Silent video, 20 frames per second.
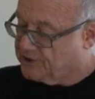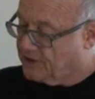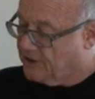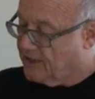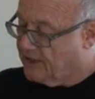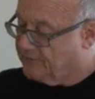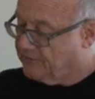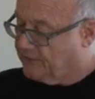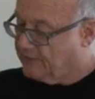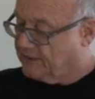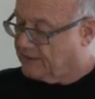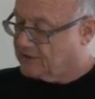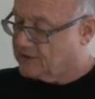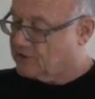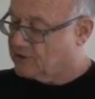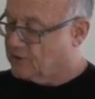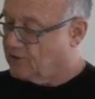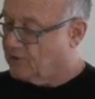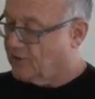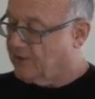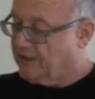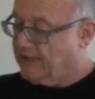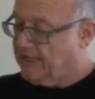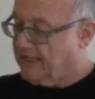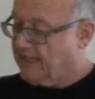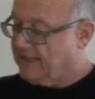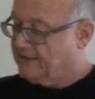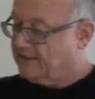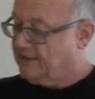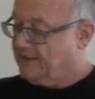often
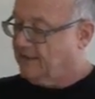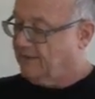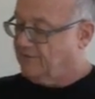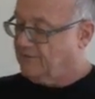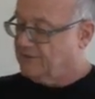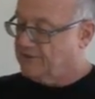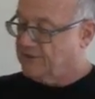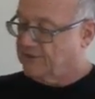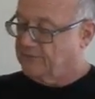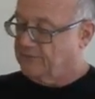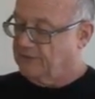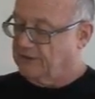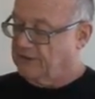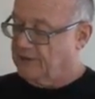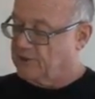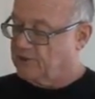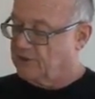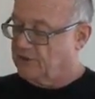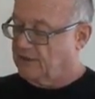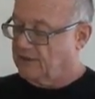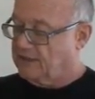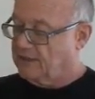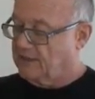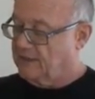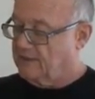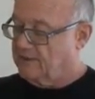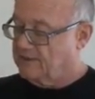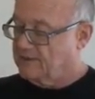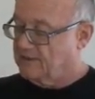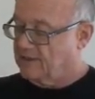excoriate givers of relational
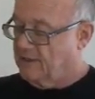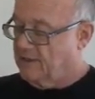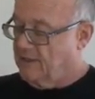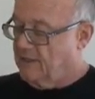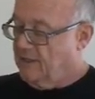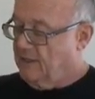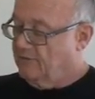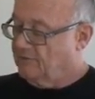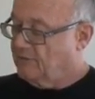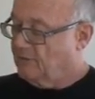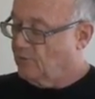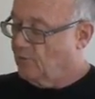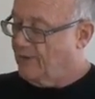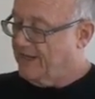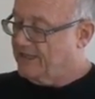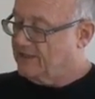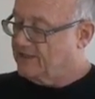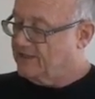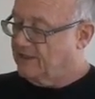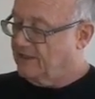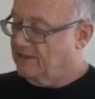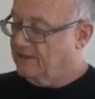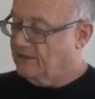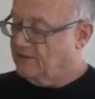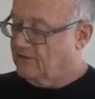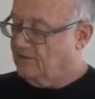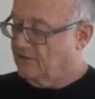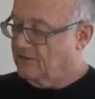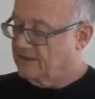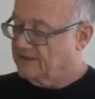accounts for wasting the
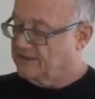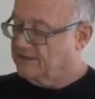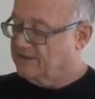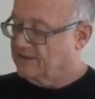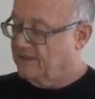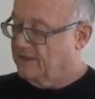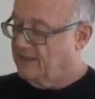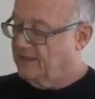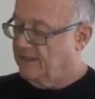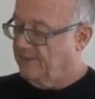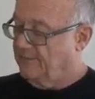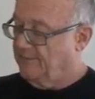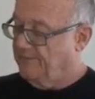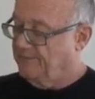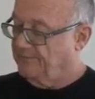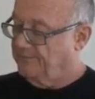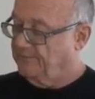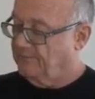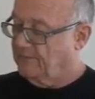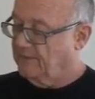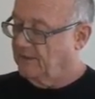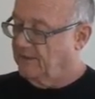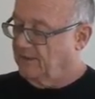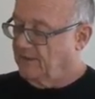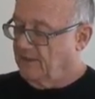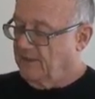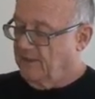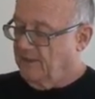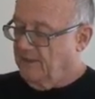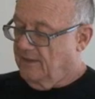court's time,
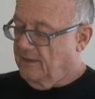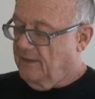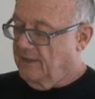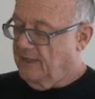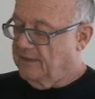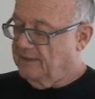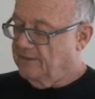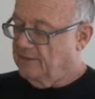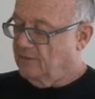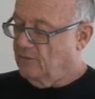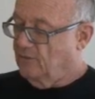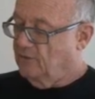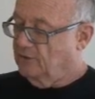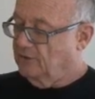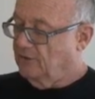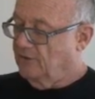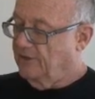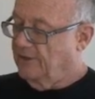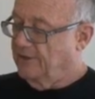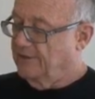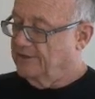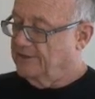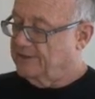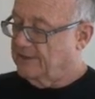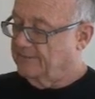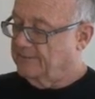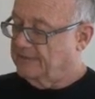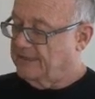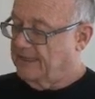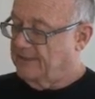and their own lawyers
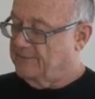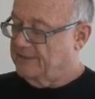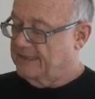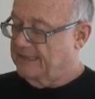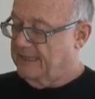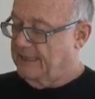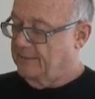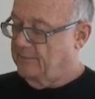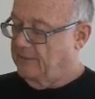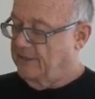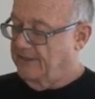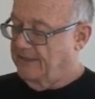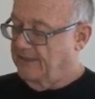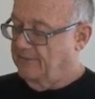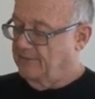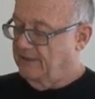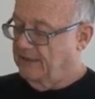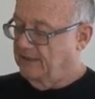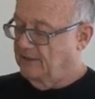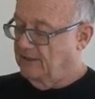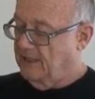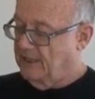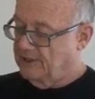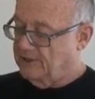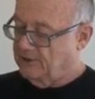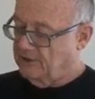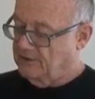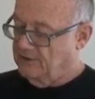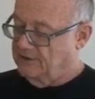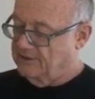sometimes label them
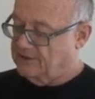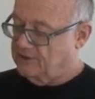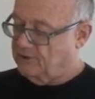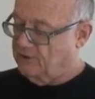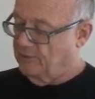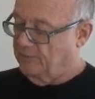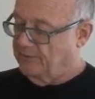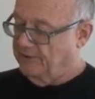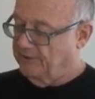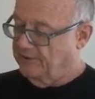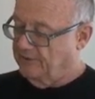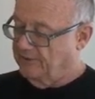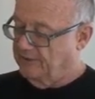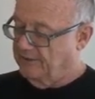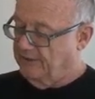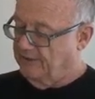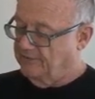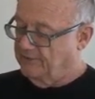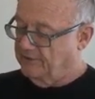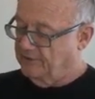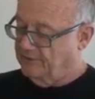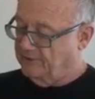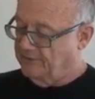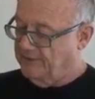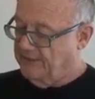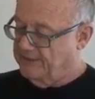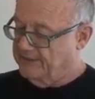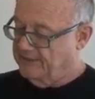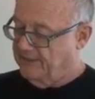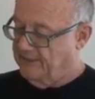illogical, stupid, or even
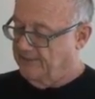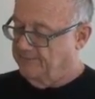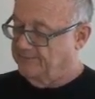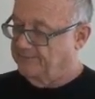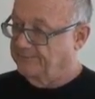crazy.